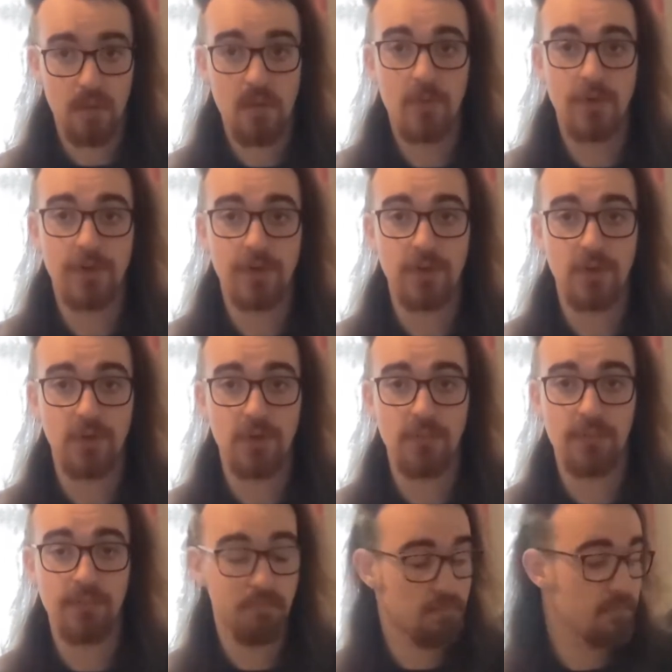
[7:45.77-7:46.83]
Which is good.
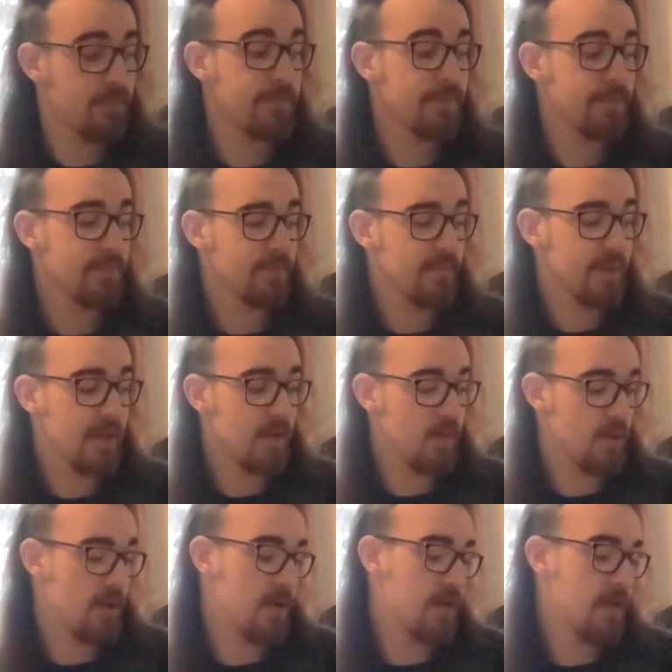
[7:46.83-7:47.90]
That
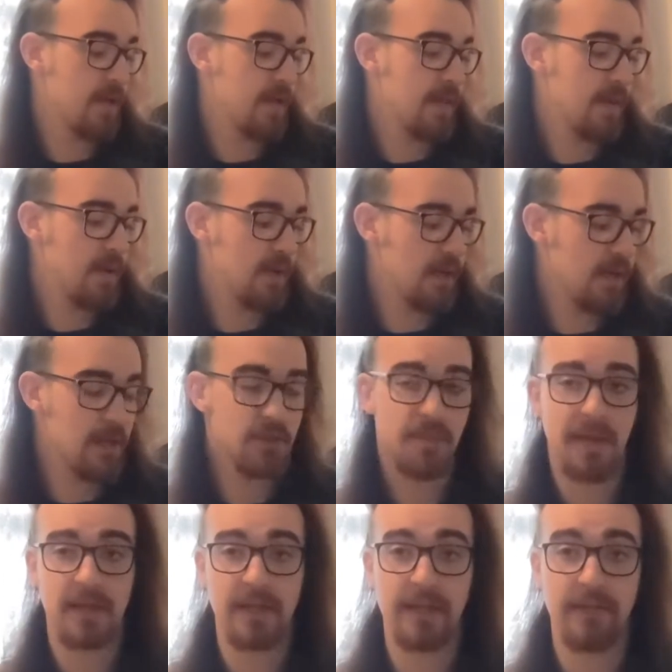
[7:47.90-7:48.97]
one, yeah, and then it goes
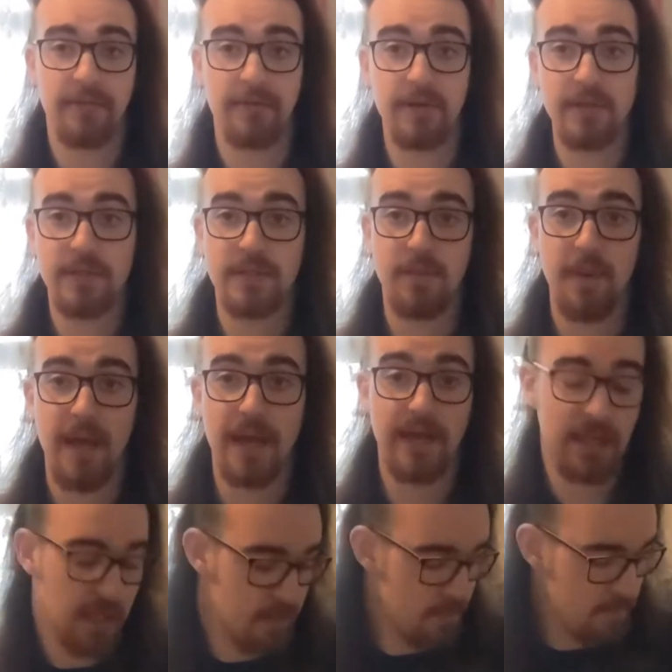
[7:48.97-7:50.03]
back to that first pattern
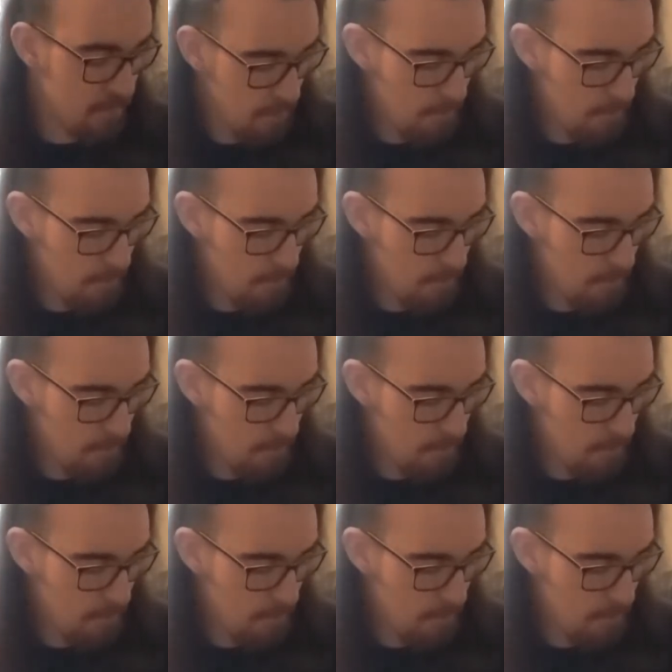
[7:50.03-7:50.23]
again.